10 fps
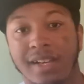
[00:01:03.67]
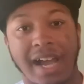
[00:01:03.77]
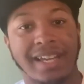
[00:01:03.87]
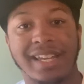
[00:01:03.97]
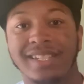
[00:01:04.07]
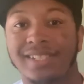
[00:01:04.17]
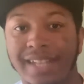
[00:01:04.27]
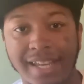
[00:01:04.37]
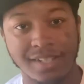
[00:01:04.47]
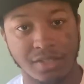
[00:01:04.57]
I can't
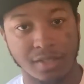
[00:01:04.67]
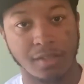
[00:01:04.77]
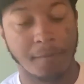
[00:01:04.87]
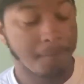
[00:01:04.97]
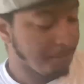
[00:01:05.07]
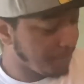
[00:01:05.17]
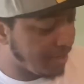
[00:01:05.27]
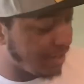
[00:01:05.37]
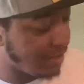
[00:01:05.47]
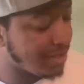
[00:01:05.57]
stand y'all.
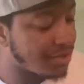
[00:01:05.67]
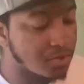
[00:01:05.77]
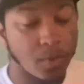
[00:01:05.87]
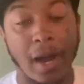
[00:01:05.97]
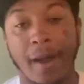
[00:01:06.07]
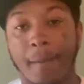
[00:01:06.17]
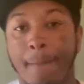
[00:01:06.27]
And this is why.